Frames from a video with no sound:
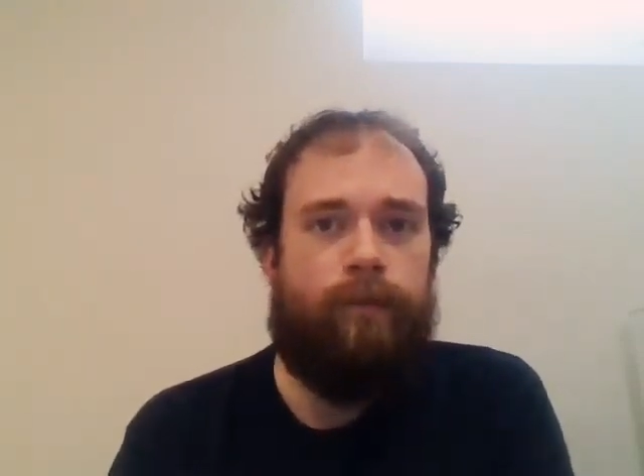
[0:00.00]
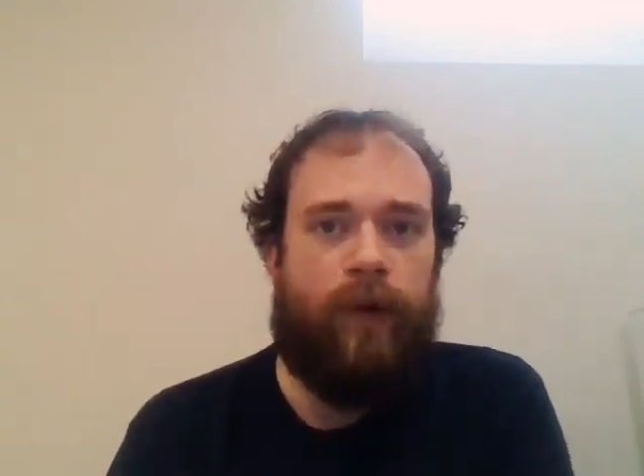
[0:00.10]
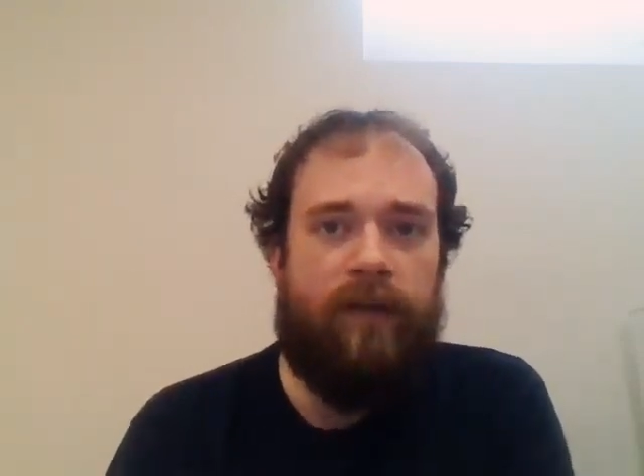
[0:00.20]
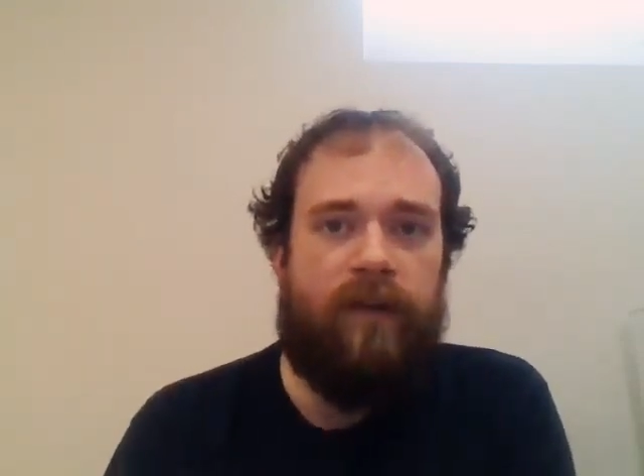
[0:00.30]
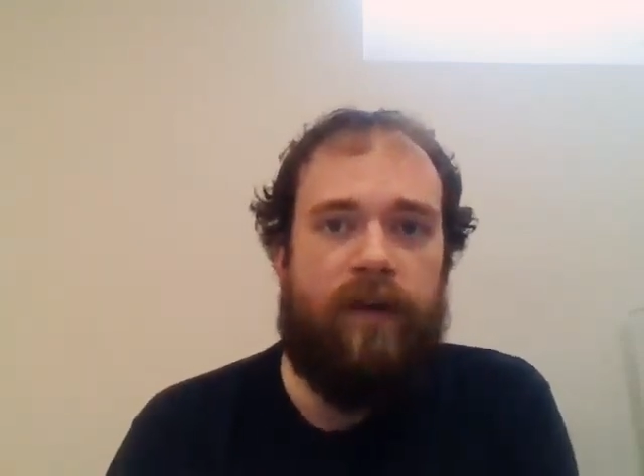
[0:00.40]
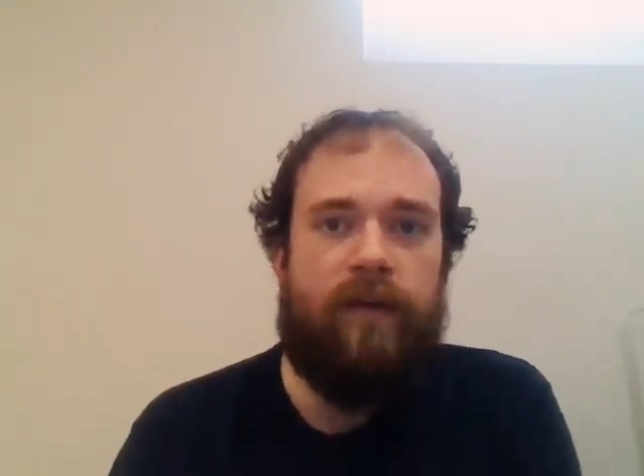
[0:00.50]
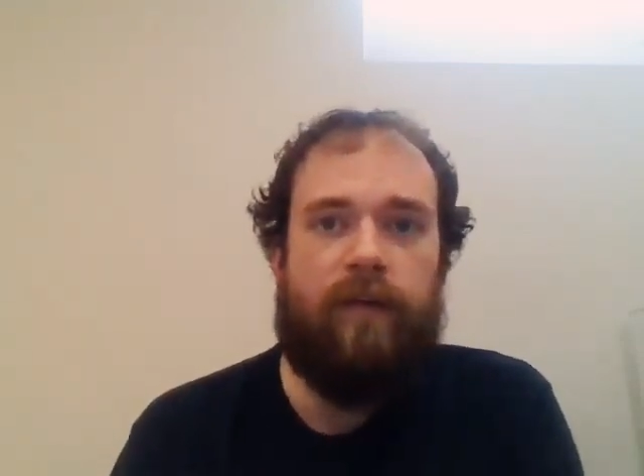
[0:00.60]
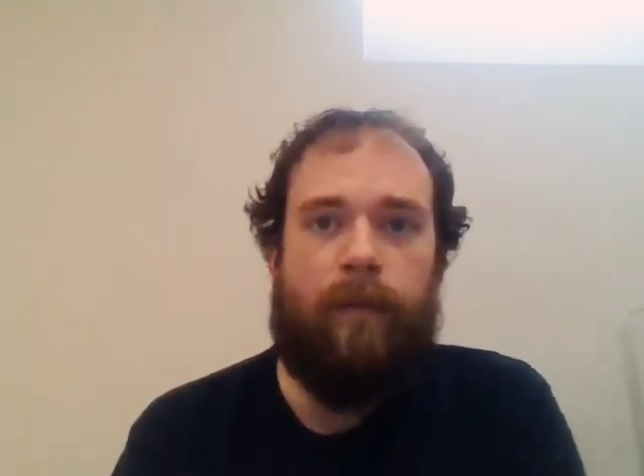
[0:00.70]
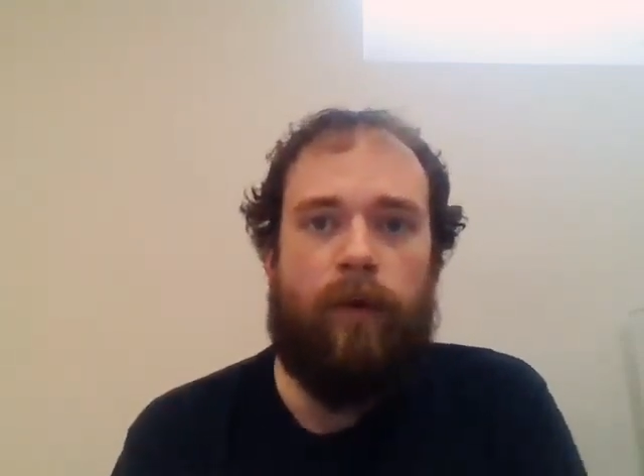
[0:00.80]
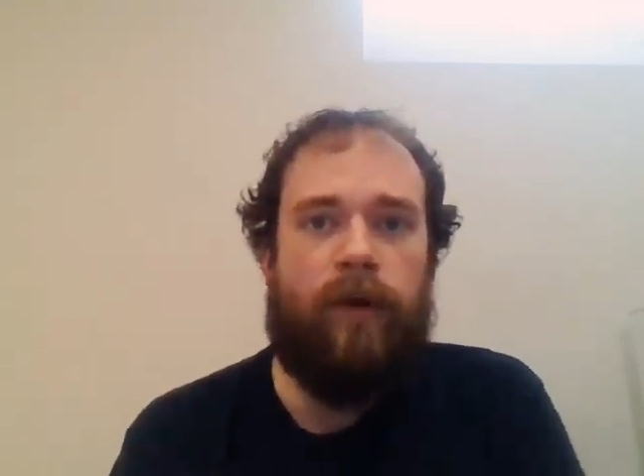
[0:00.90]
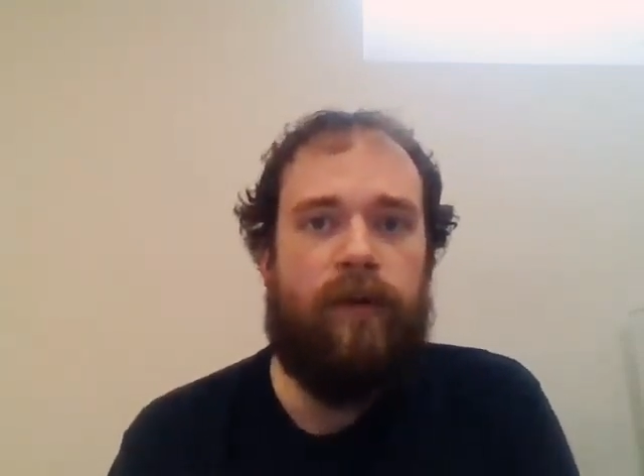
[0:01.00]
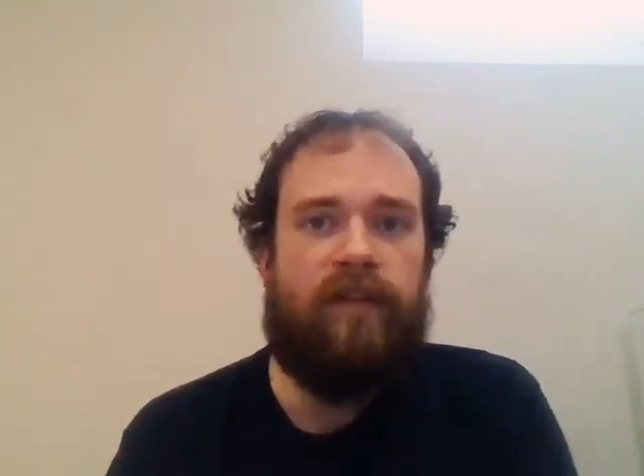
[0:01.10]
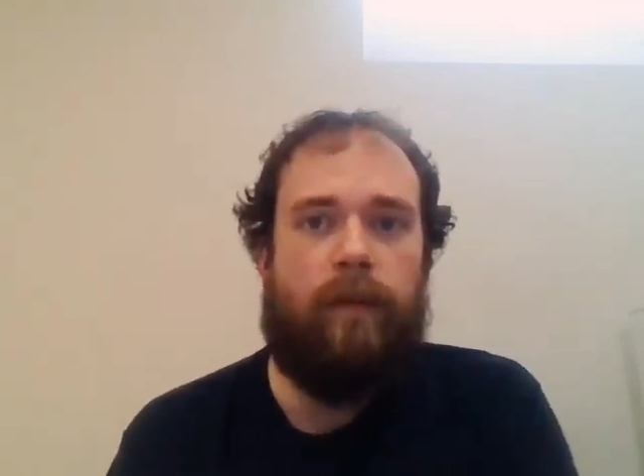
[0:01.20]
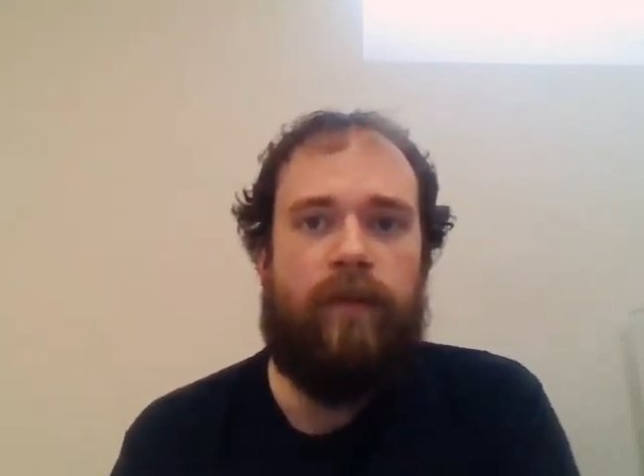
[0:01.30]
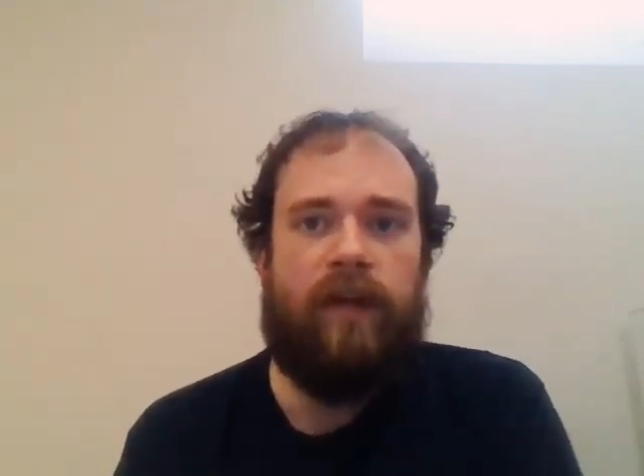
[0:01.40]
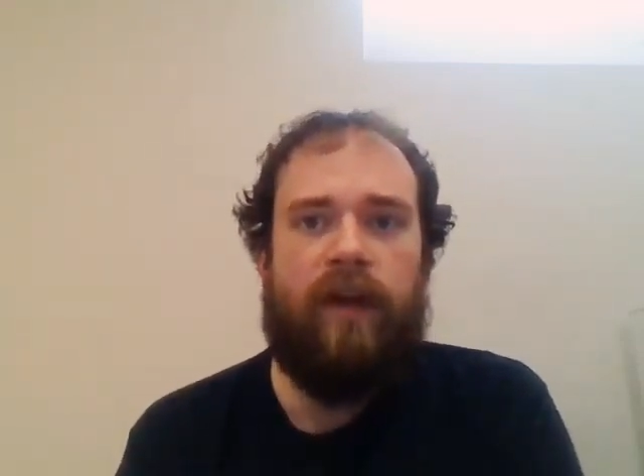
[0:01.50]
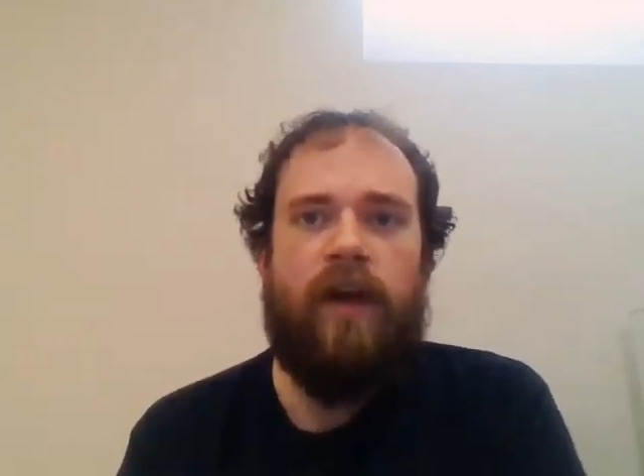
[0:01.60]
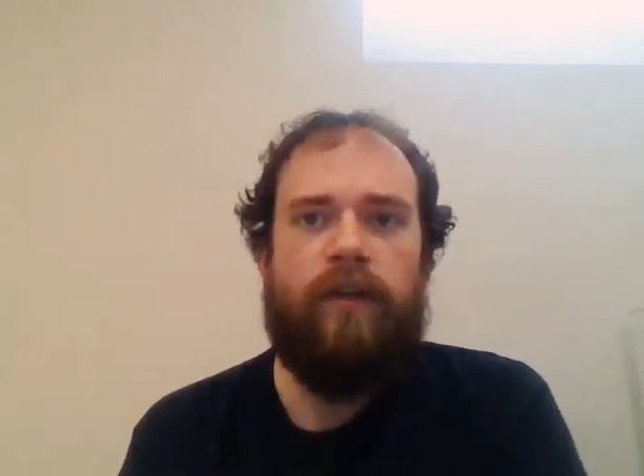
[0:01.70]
president spoke on the subject,